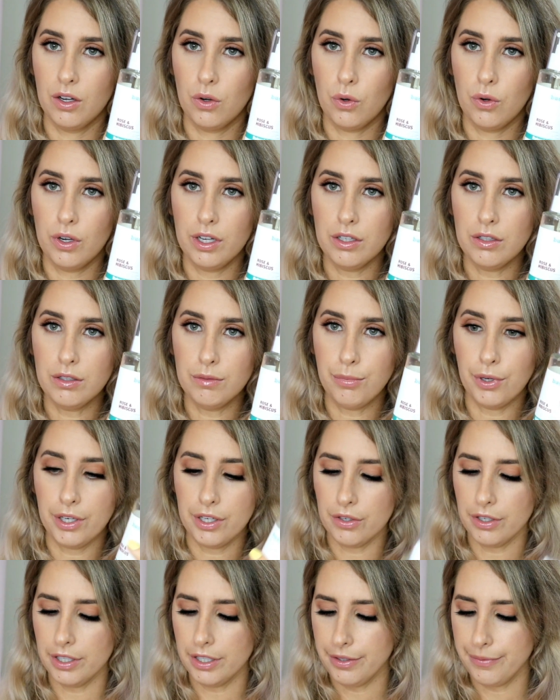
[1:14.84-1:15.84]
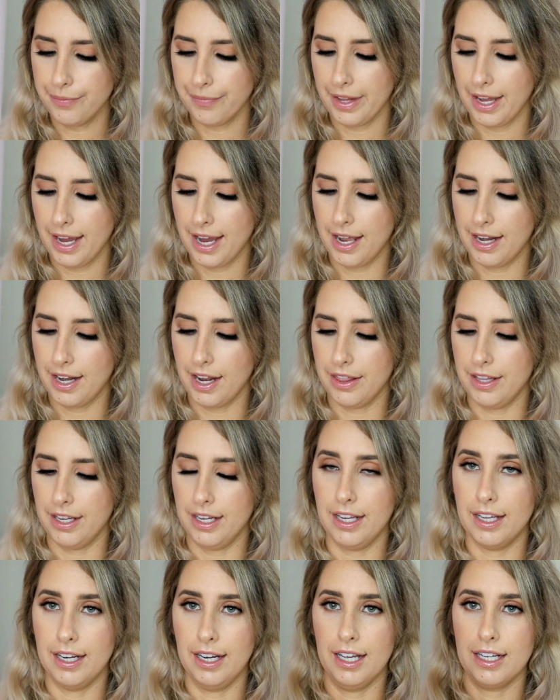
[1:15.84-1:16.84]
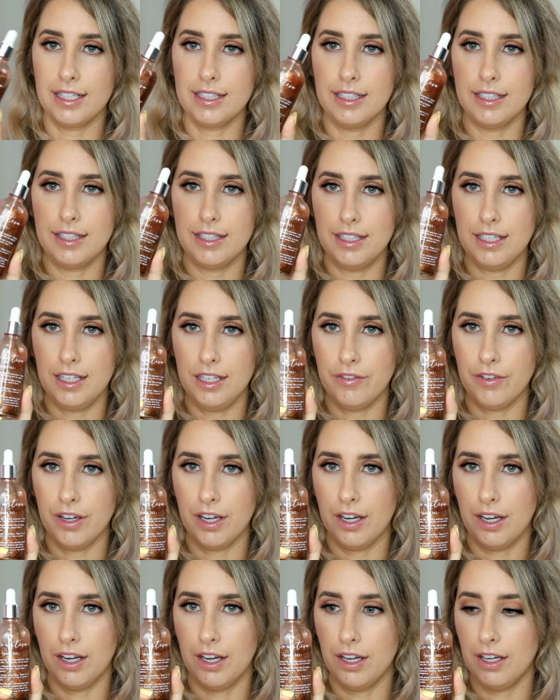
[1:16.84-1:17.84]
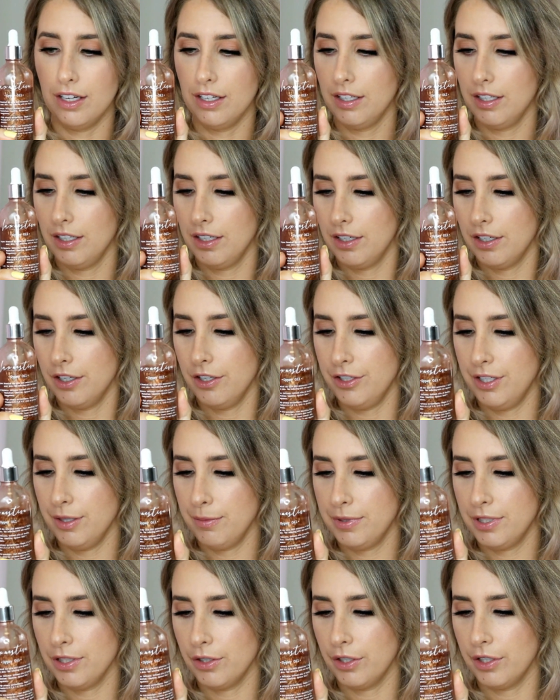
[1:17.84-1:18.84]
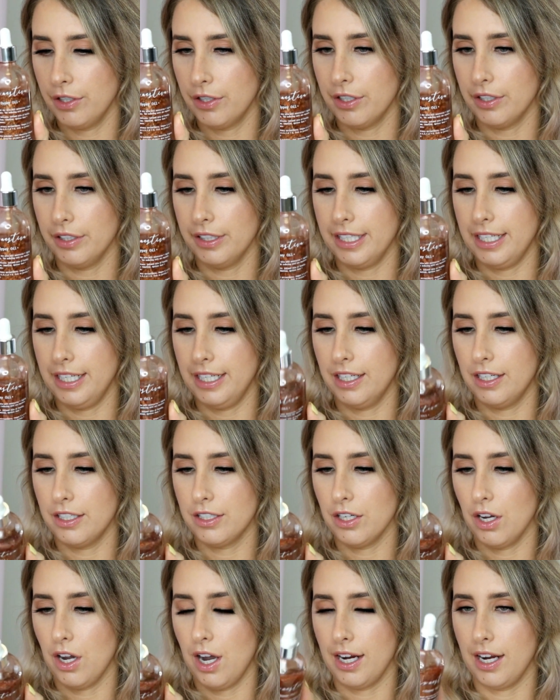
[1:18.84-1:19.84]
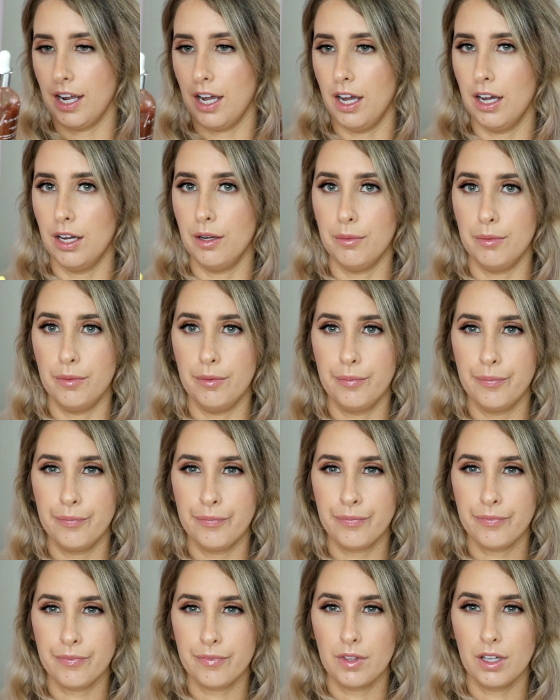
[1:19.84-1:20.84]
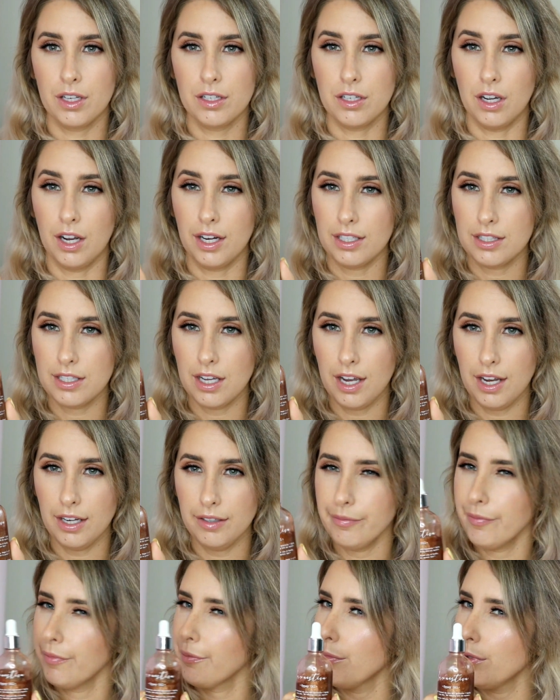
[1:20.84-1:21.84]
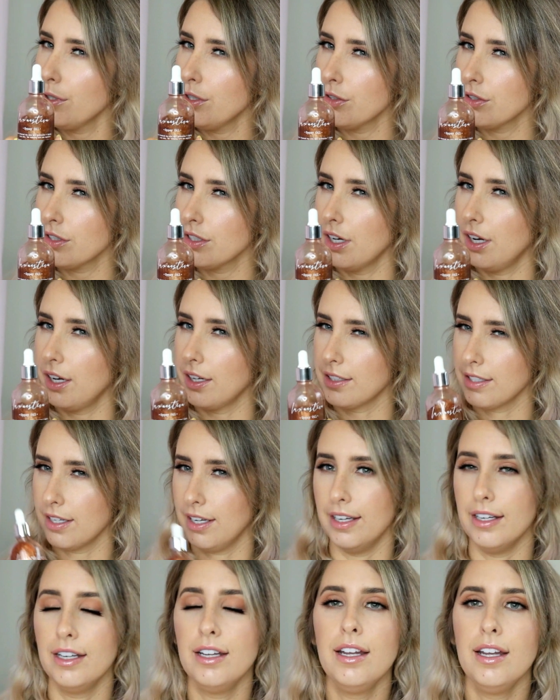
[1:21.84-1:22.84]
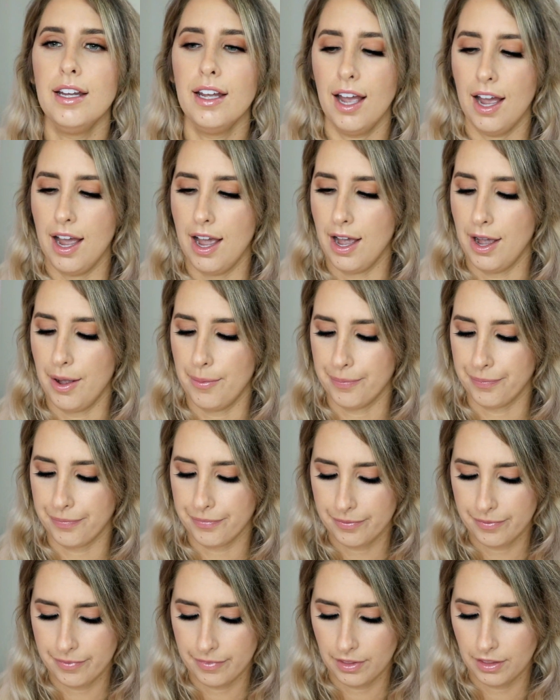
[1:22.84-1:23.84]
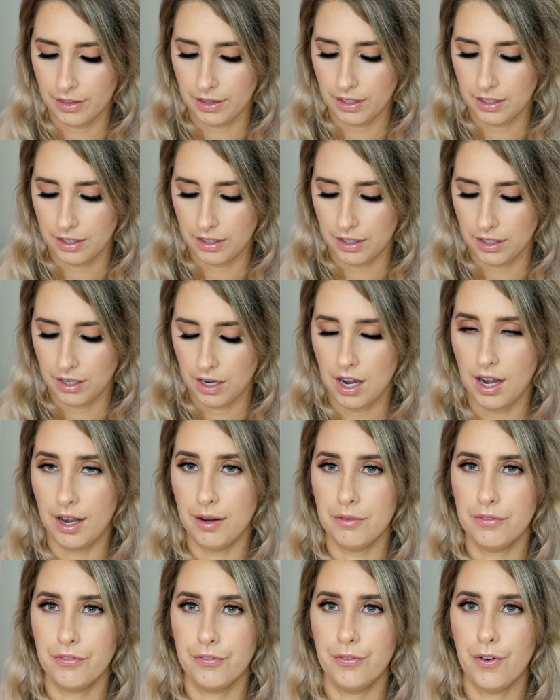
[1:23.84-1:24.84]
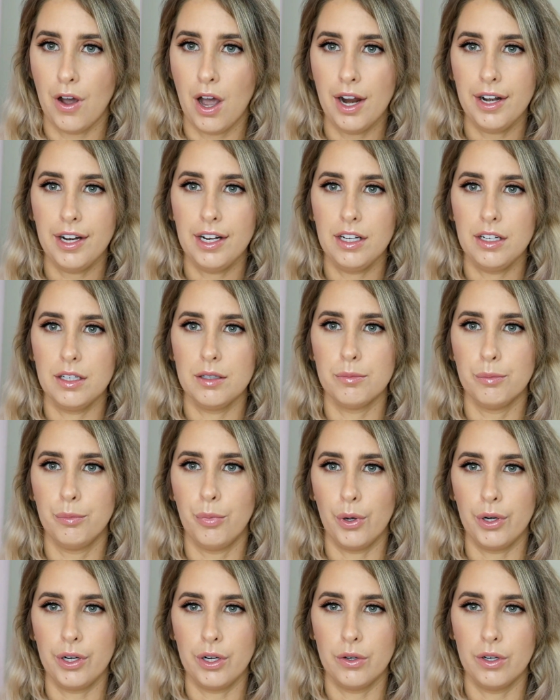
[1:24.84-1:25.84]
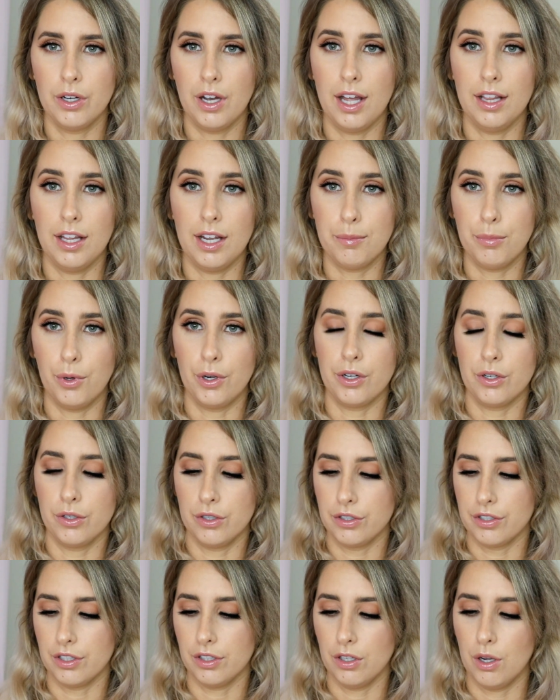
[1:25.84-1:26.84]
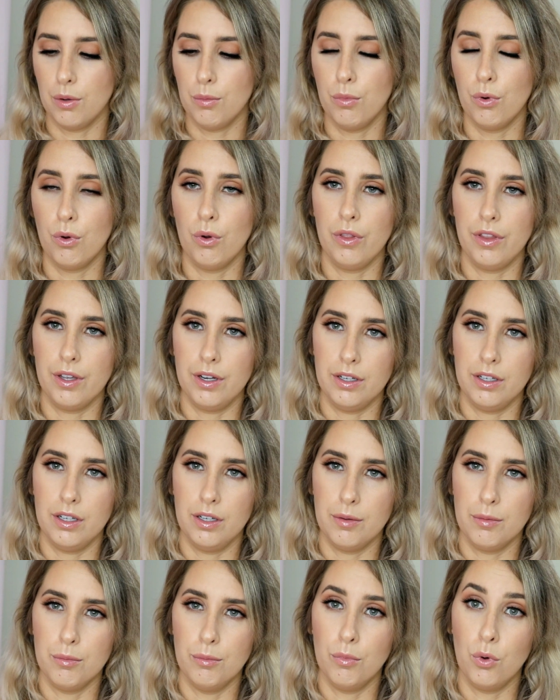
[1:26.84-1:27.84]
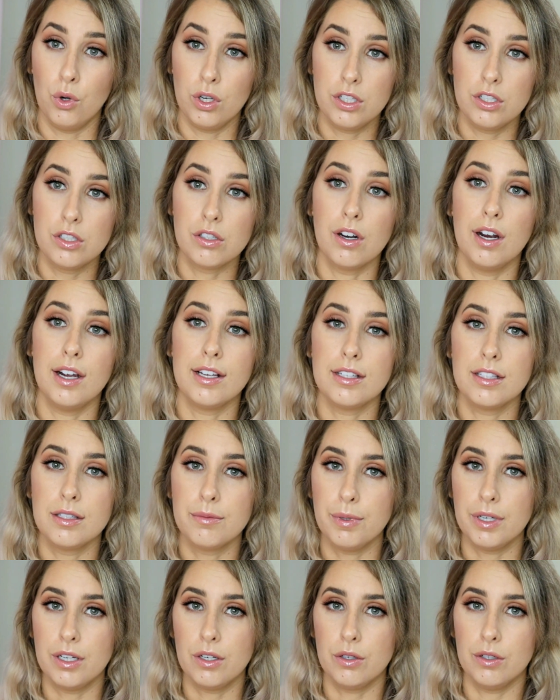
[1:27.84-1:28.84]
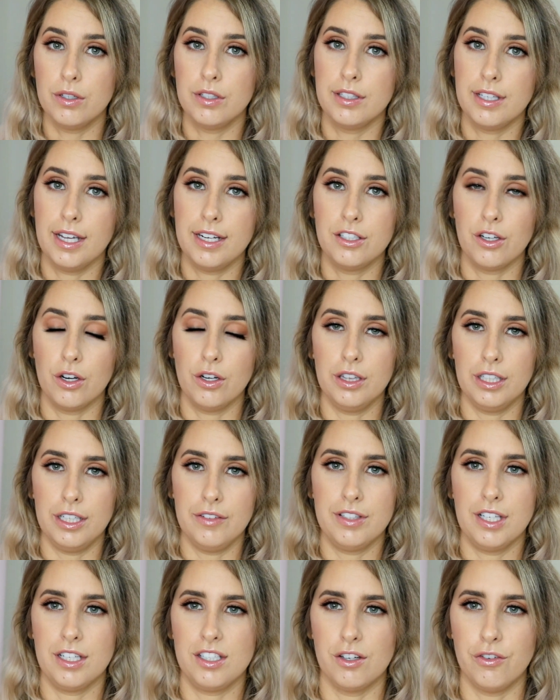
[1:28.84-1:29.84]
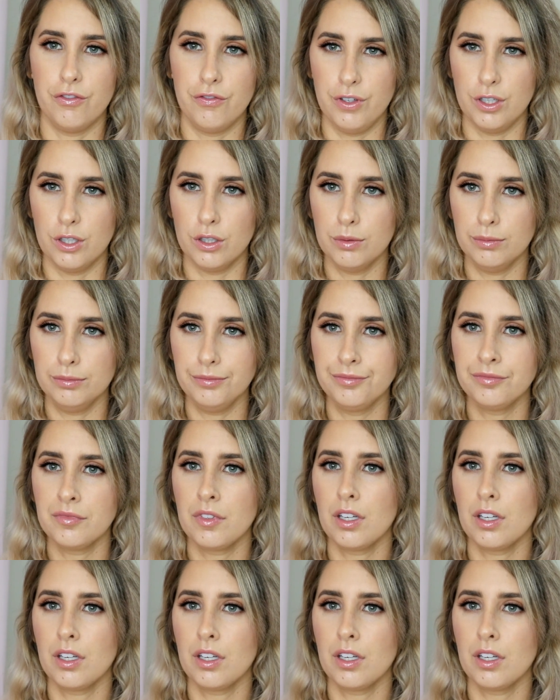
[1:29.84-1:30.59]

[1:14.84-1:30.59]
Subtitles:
oil, body oil, and the Laxativa Gypsy oil in Tiger's Eye. Pretty sure it's Tiger's Eye. I'm finding body oil, I like body oils a lot more than moisturizers because they don't leave such a film